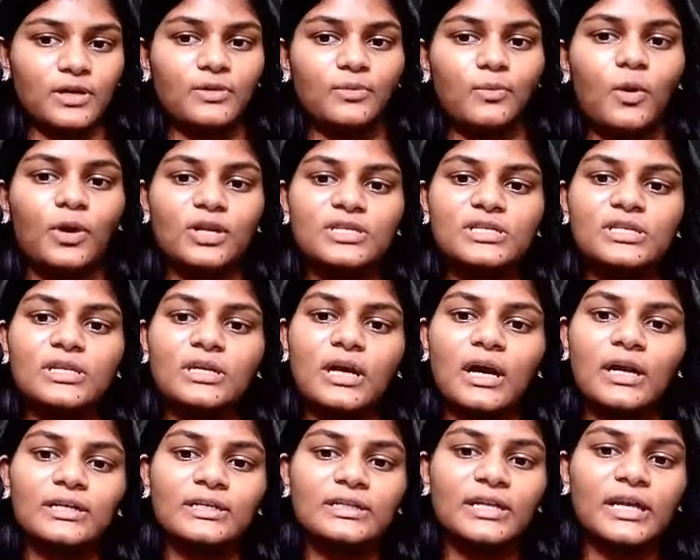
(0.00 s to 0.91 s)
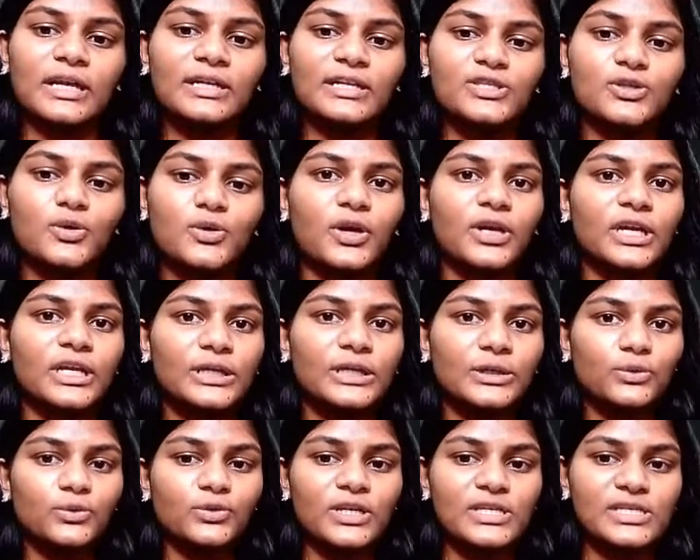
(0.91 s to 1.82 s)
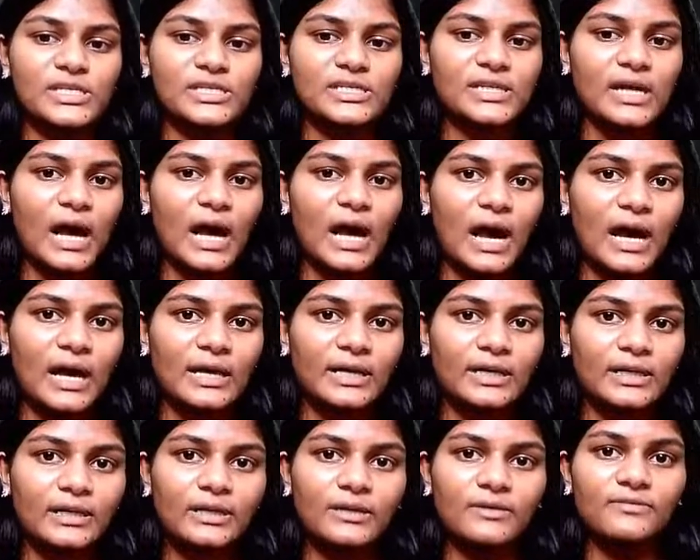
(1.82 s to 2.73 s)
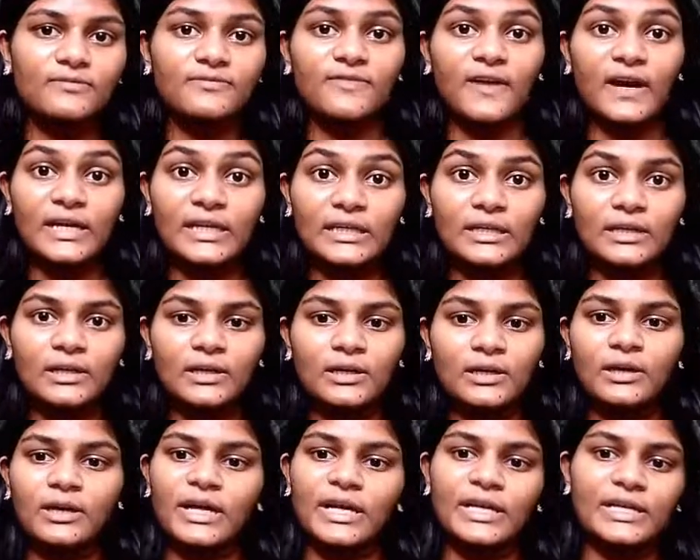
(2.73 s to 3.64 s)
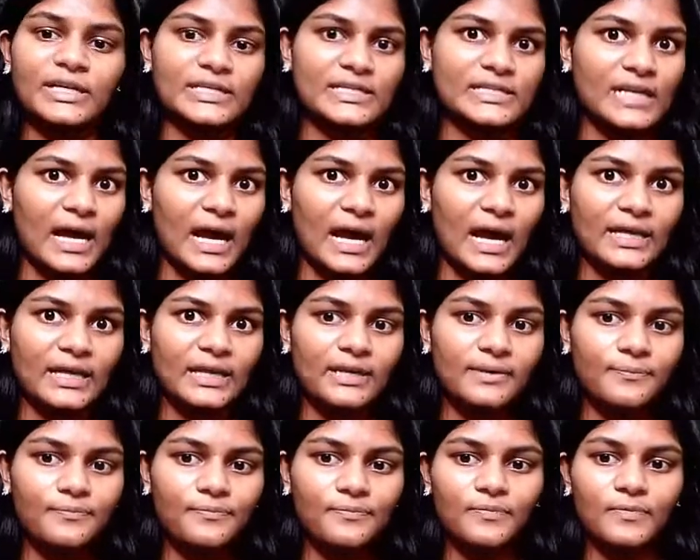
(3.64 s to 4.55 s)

What is the current that is going into resistor R1? It is I.